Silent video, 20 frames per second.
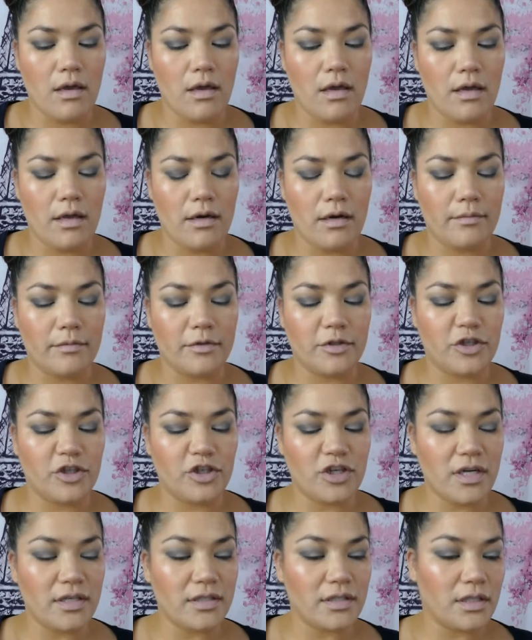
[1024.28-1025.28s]
and I'm
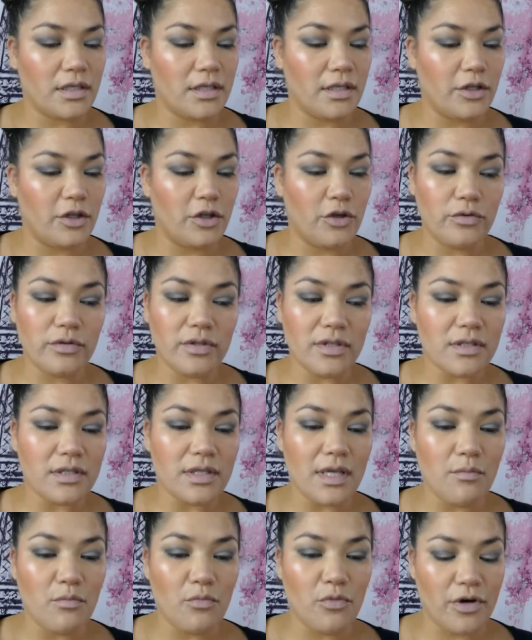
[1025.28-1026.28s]
just going to use the
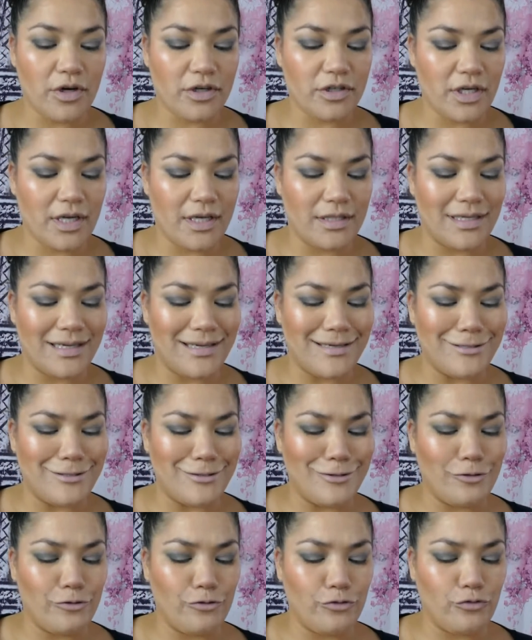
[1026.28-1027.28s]
same brush as I
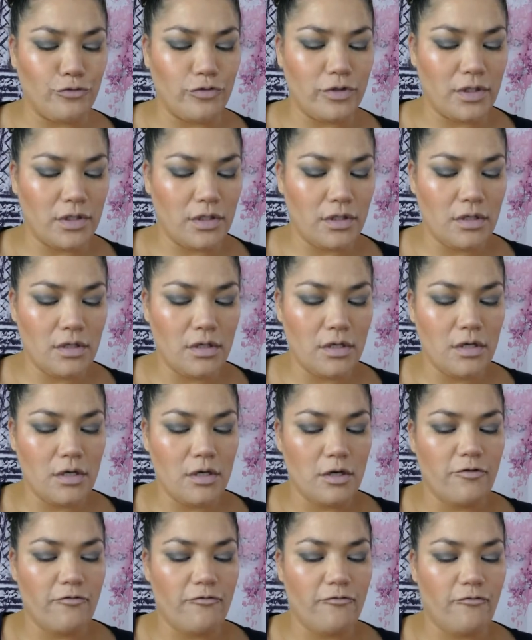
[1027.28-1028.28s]
used
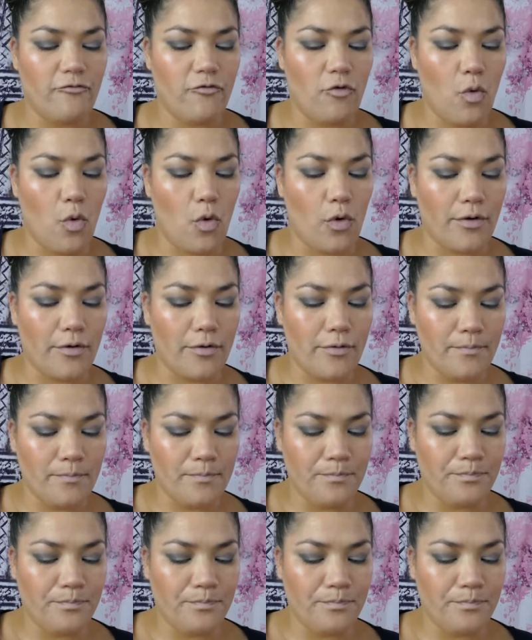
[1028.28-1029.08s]
for